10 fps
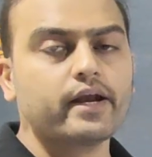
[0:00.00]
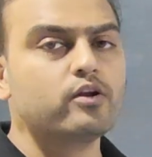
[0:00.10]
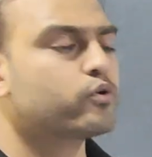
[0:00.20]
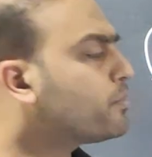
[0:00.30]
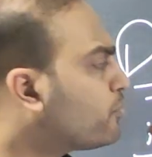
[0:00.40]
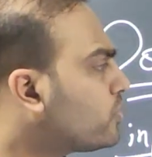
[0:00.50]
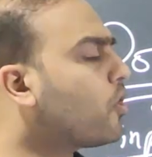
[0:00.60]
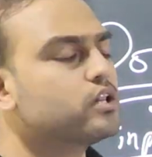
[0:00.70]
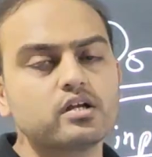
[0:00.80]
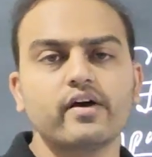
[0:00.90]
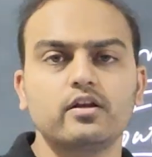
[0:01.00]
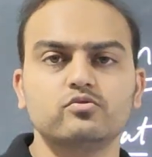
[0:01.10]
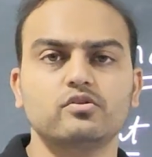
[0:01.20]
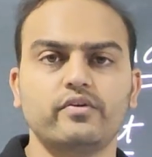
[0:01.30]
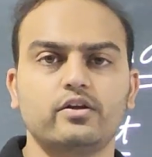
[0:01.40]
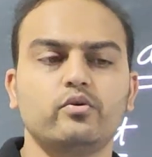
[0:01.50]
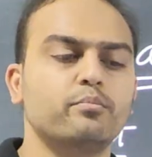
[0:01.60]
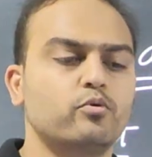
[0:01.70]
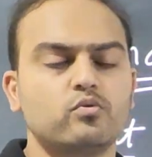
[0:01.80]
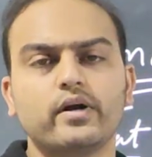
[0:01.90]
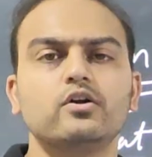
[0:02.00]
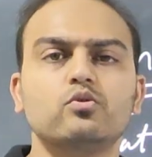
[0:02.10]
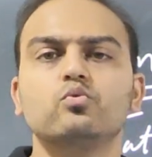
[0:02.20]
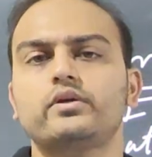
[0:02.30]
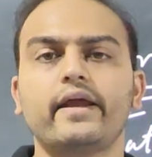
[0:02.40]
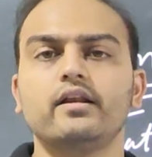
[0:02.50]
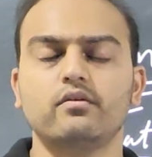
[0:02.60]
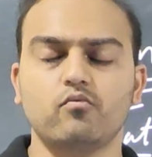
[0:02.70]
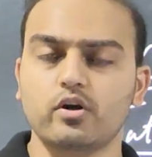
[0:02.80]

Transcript: right, you can put all the values of x, you can put 1, 2, 10,